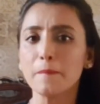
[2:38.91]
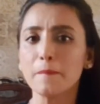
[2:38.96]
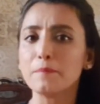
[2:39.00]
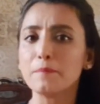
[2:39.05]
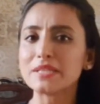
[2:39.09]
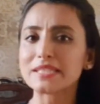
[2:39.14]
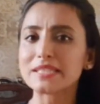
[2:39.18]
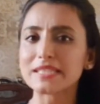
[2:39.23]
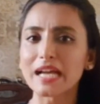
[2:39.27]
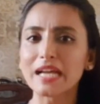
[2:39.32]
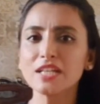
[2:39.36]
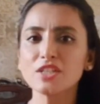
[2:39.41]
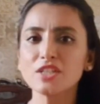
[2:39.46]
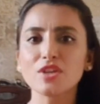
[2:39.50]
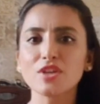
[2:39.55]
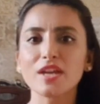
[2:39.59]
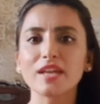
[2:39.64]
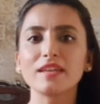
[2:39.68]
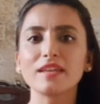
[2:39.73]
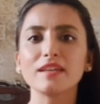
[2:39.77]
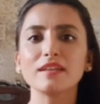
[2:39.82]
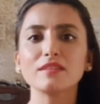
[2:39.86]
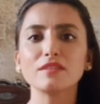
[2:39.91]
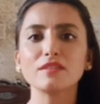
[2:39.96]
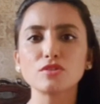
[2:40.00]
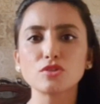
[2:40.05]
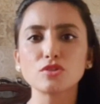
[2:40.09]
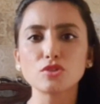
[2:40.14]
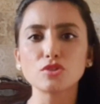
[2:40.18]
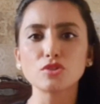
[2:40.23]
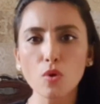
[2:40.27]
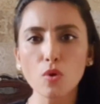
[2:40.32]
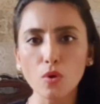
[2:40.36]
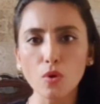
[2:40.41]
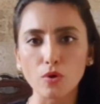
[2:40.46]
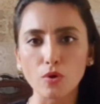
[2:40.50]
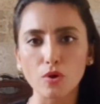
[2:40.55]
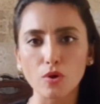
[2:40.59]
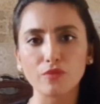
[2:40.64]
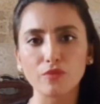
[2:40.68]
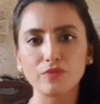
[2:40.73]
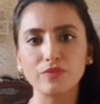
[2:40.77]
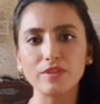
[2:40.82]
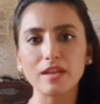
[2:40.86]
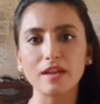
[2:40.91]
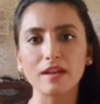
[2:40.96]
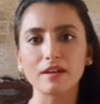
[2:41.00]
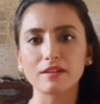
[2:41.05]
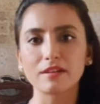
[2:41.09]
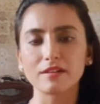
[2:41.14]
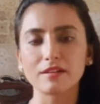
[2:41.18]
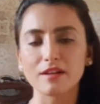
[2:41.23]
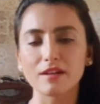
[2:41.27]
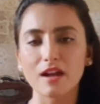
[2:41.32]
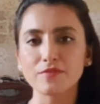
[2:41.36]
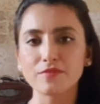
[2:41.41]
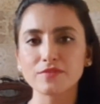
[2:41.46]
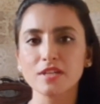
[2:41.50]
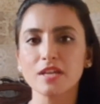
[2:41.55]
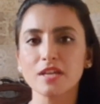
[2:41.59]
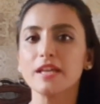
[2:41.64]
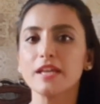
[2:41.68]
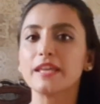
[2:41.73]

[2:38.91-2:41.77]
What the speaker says: Besides checking the door of the aircraft,